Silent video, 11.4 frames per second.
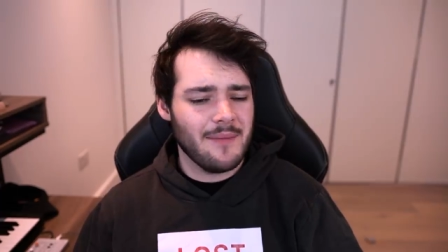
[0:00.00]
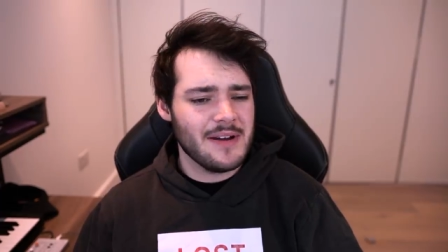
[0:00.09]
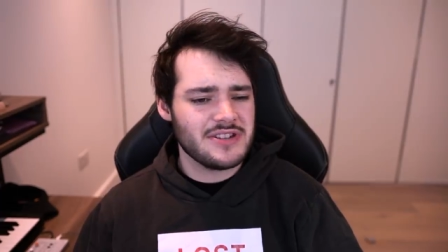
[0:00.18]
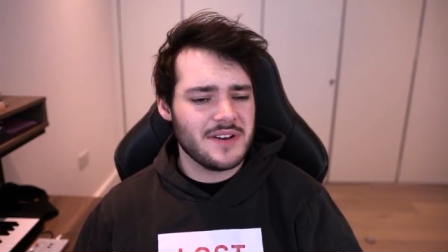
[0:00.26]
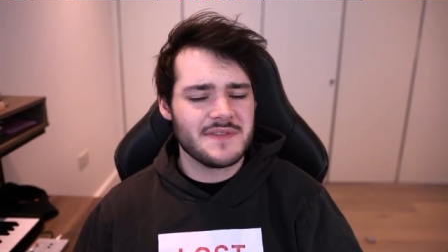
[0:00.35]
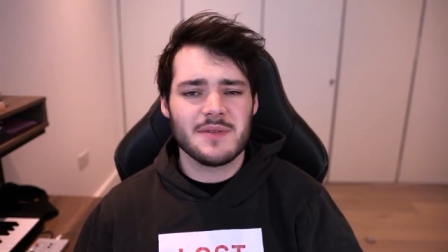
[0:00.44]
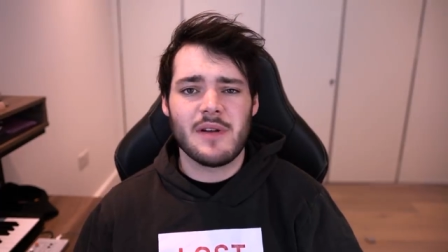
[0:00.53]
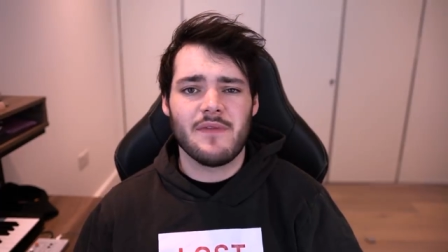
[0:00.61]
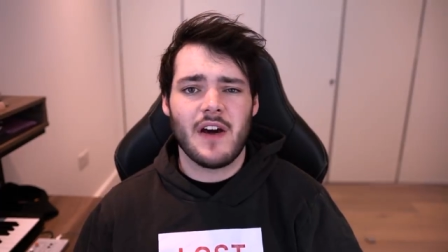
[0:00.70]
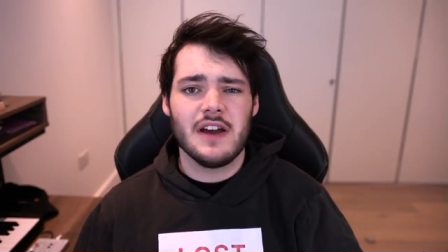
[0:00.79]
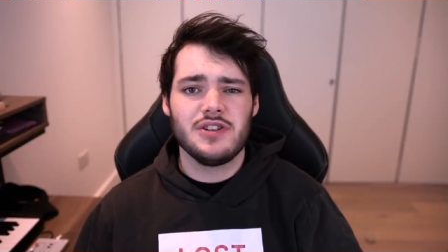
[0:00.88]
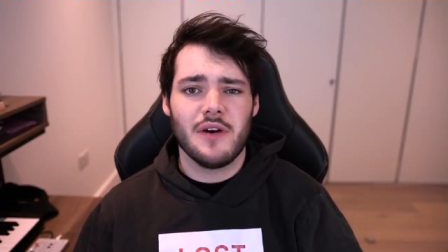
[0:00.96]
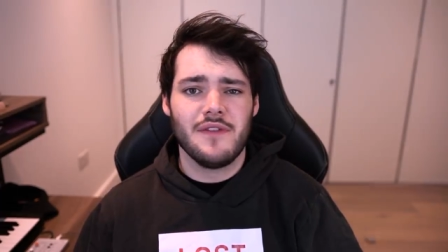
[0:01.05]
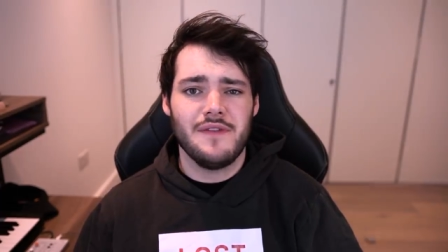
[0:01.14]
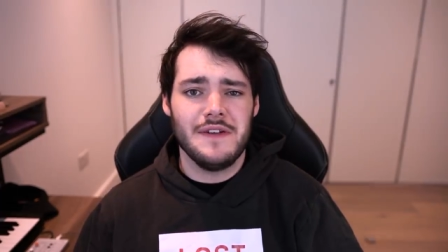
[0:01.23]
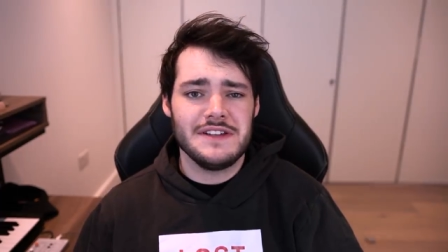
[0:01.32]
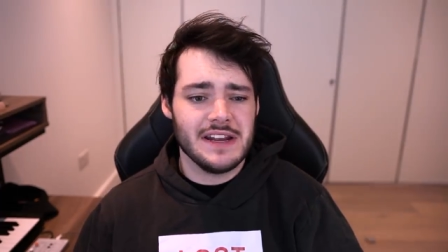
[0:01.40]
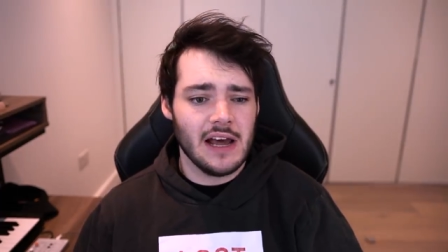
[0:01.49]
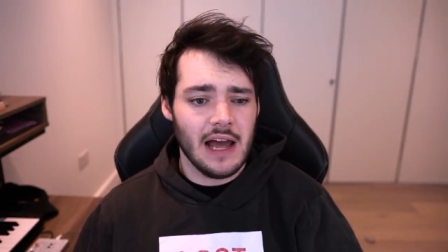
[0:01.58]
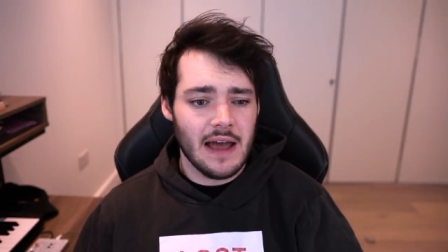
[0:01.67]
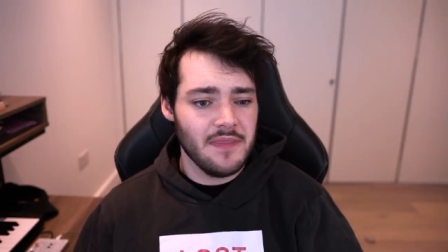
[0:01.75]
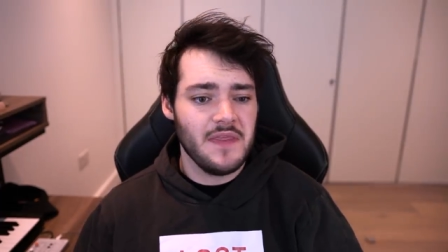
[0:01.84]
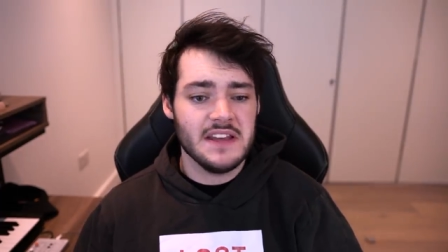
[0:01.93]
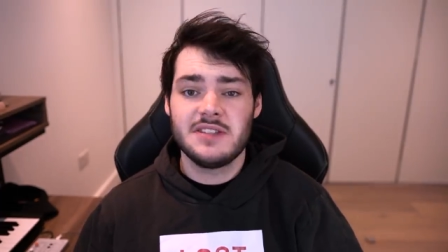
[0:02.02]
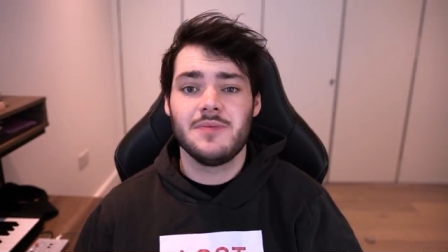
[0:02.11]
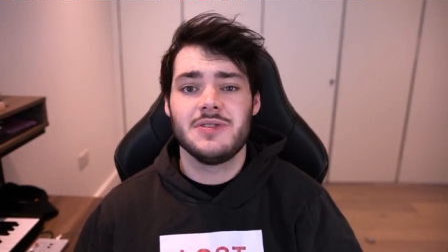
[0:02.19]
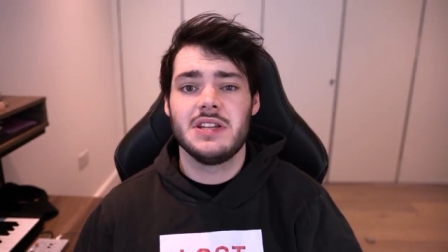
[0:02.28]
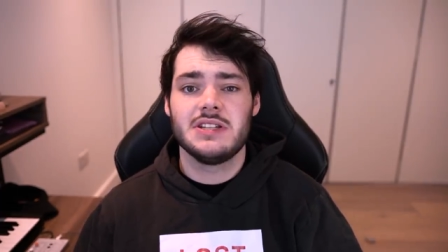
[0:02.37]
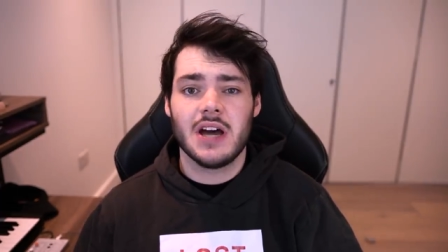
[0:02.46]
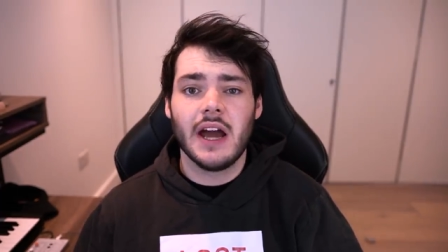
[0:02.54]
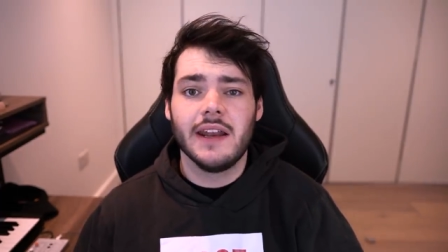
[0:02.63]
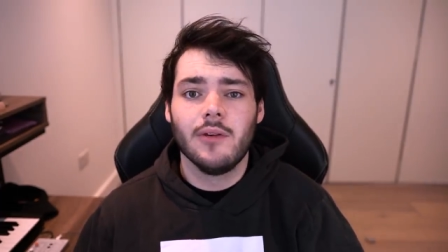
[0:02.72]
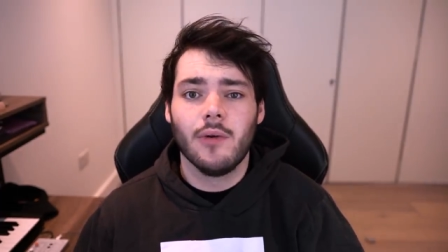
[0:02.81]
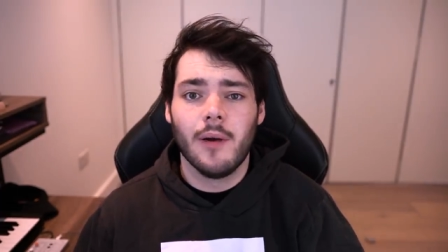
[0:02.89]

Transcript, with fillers: Imagine if someone invited you over for dinner and this was the dining